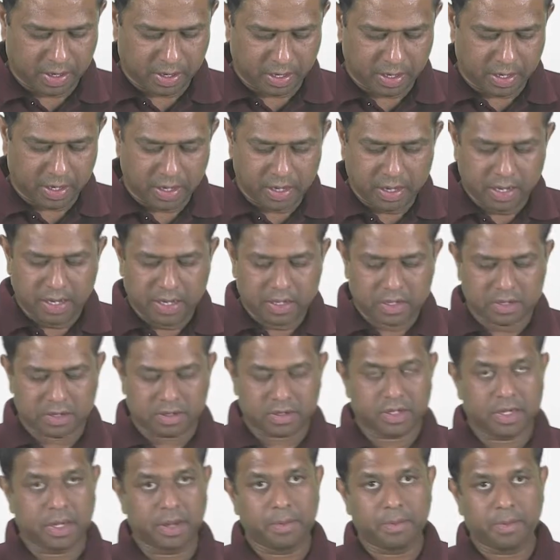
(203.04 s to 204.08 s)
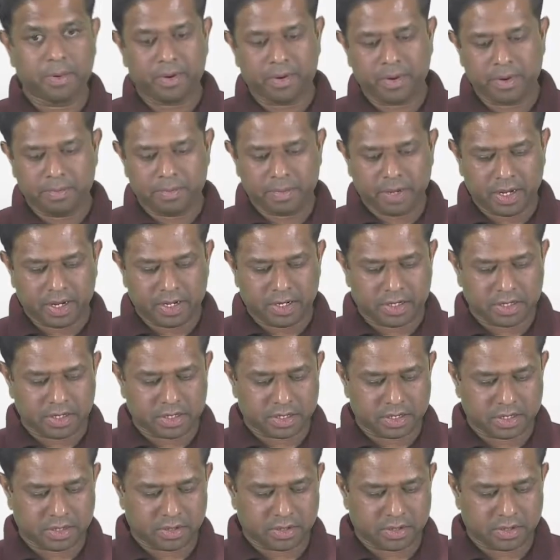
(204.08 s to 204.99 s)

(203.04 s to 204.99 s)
Right? So temporary means,